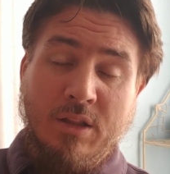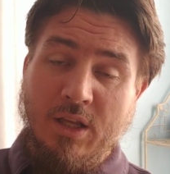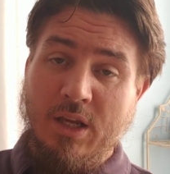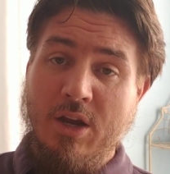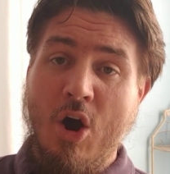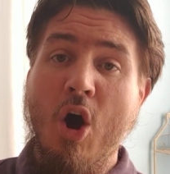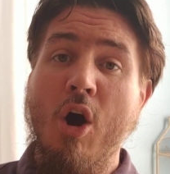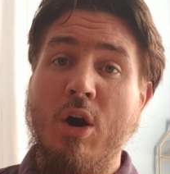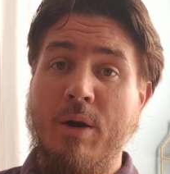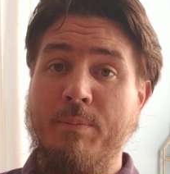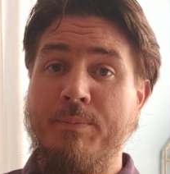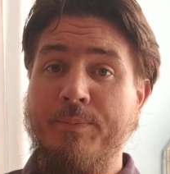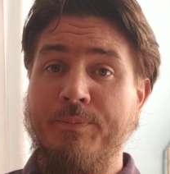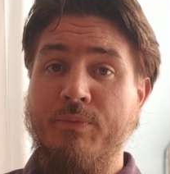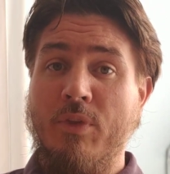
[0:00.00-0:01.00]
the harm
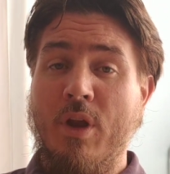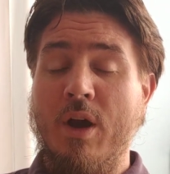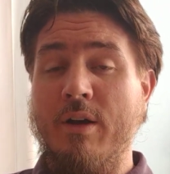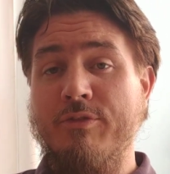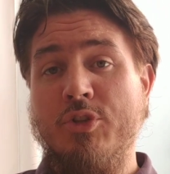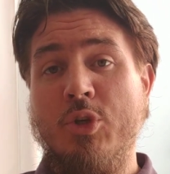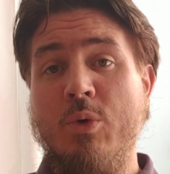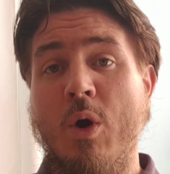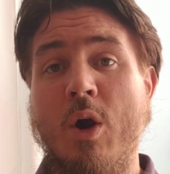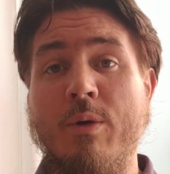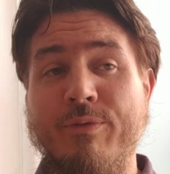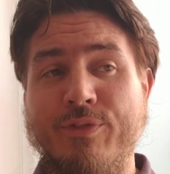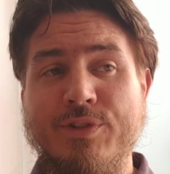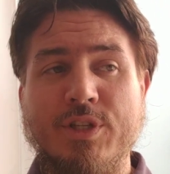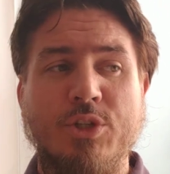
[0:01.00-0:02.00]
of two
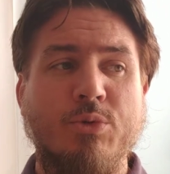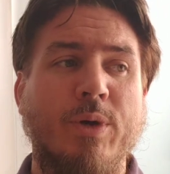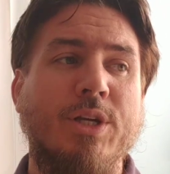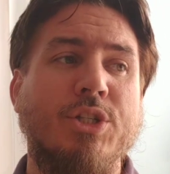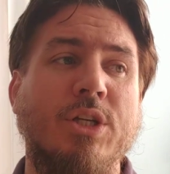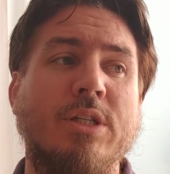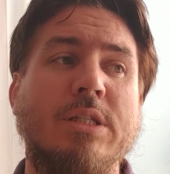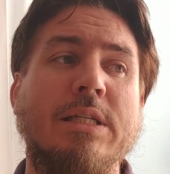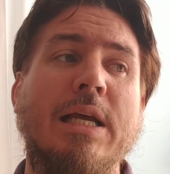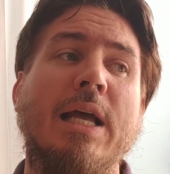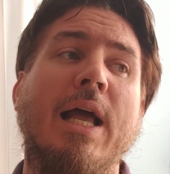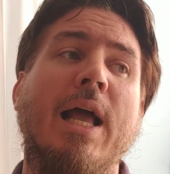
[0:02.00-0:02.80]
harmful situations.